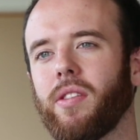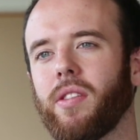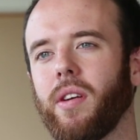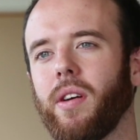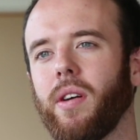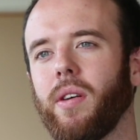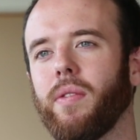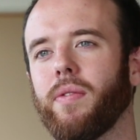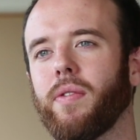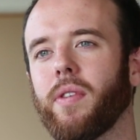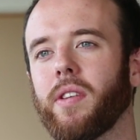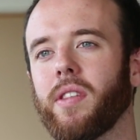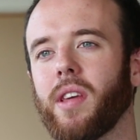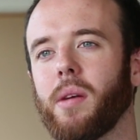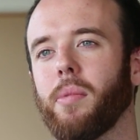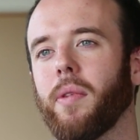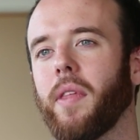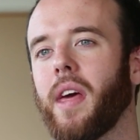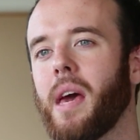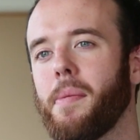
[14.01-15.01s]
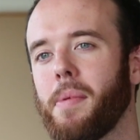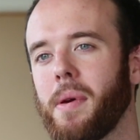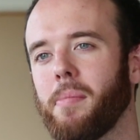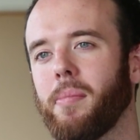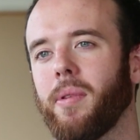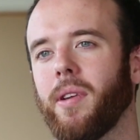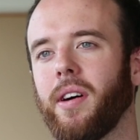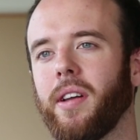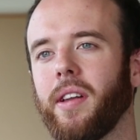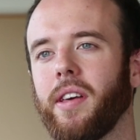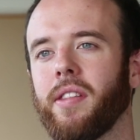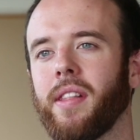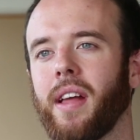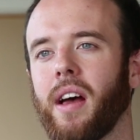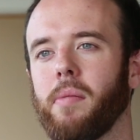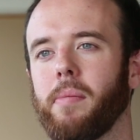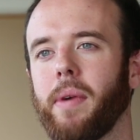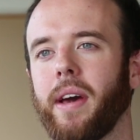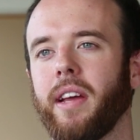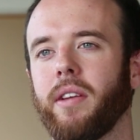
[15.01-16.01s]
So, for example, the hip implant is
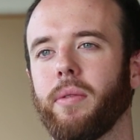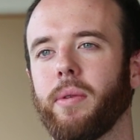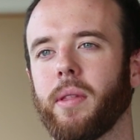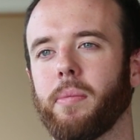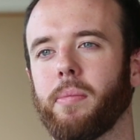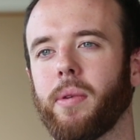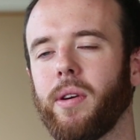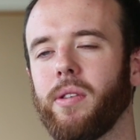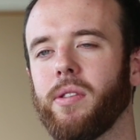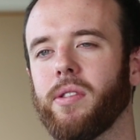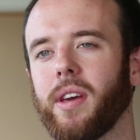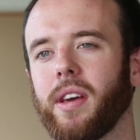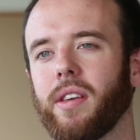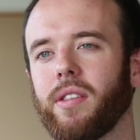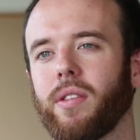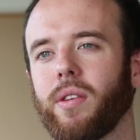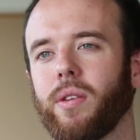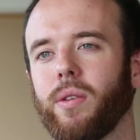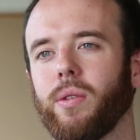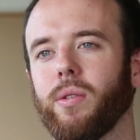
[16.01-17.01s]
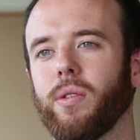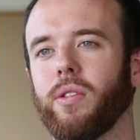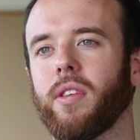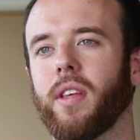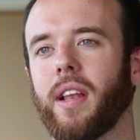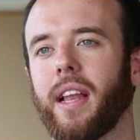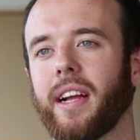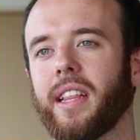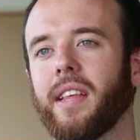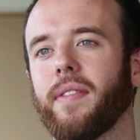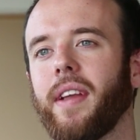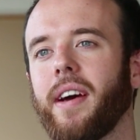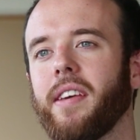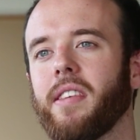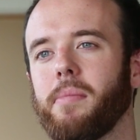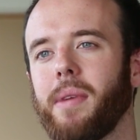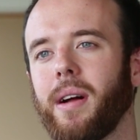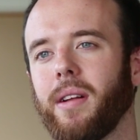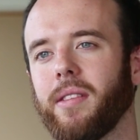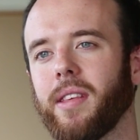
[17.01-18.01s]
now made with a process called selective
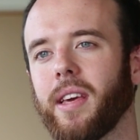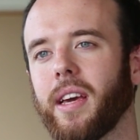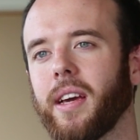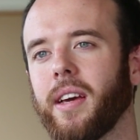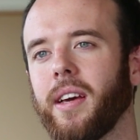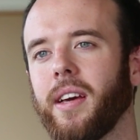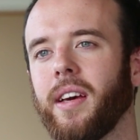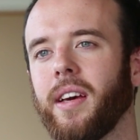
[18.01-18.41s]
laser melting.